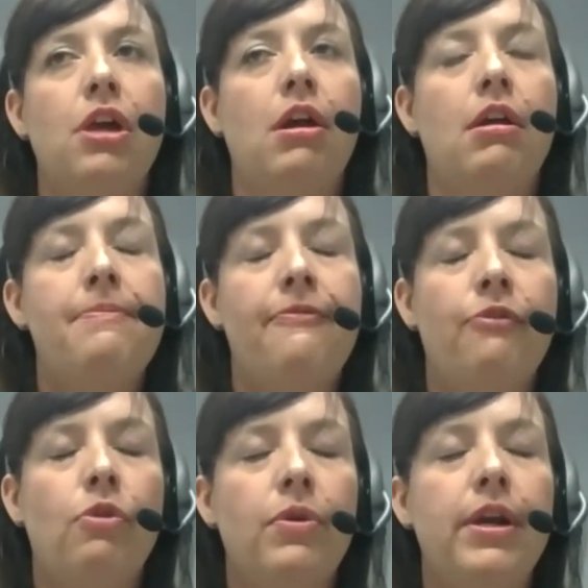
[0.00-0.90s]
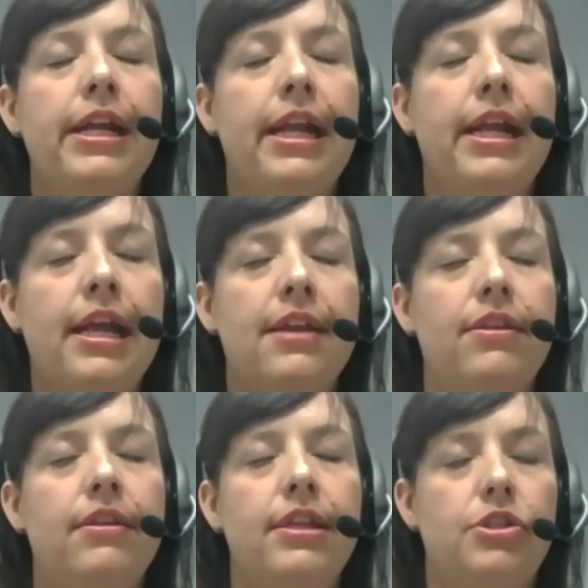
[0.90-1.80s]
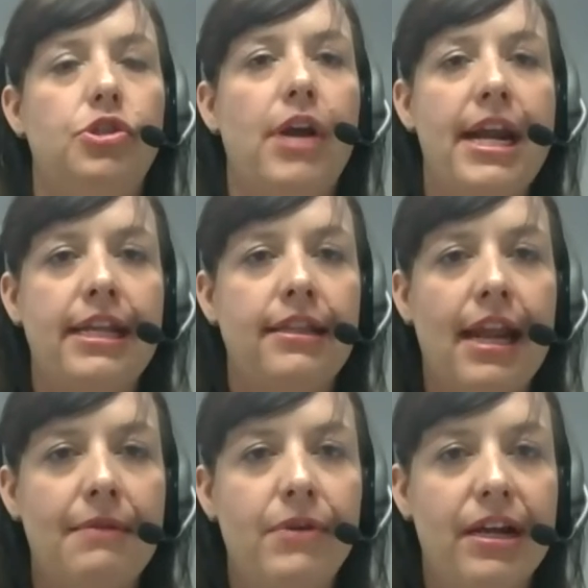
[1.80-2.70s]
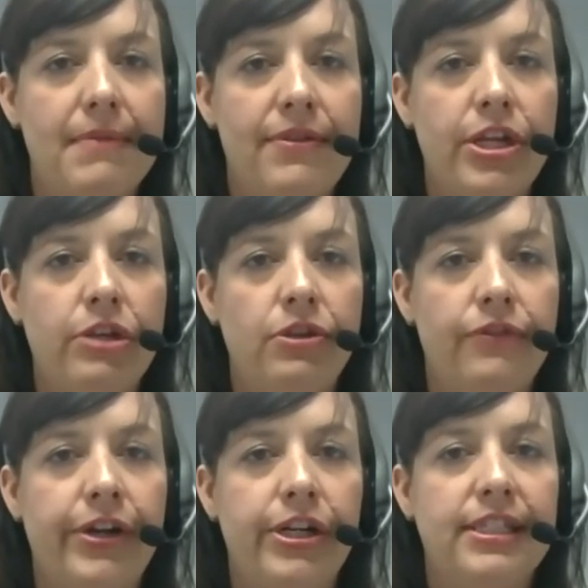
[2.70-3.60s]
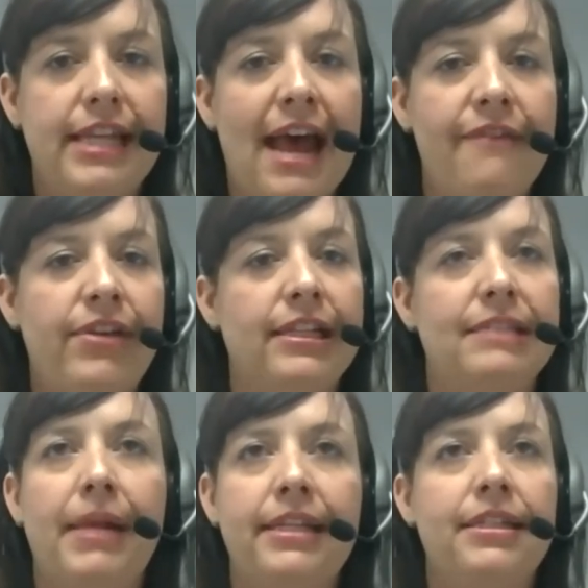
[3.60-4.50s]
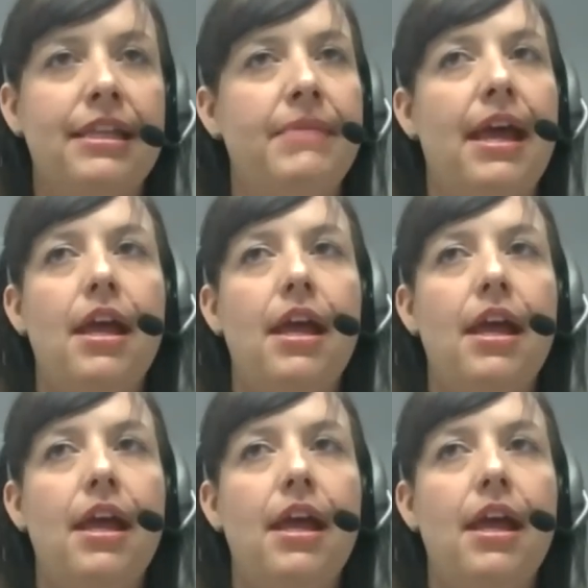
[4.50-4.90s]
are up forward again in this training that I recommend that you do for your staff, and explain to them that,